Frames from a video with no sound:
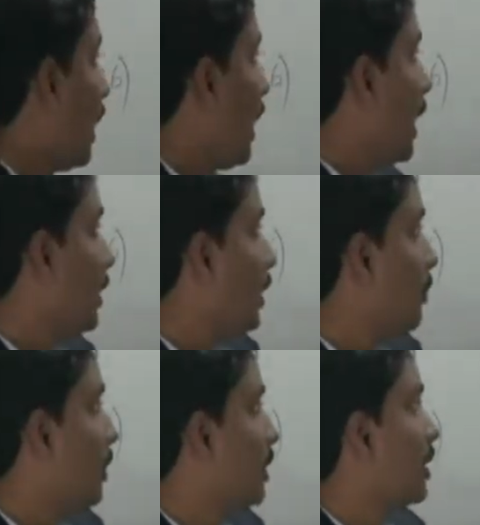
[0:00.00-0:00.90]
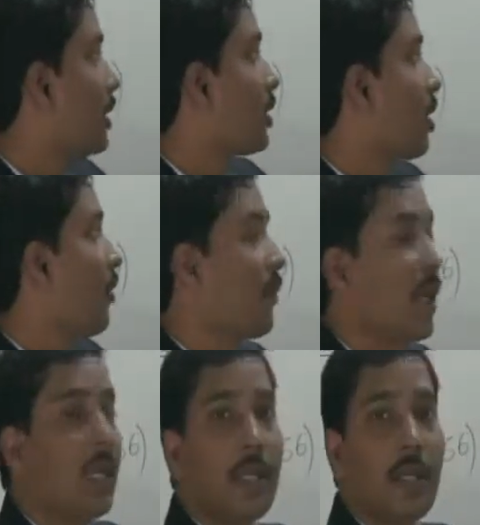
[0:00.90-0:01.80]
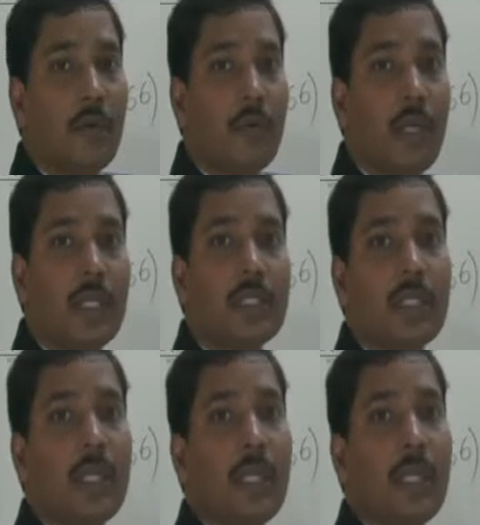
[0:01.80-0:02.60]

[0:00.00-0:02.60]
and in presence of NaOH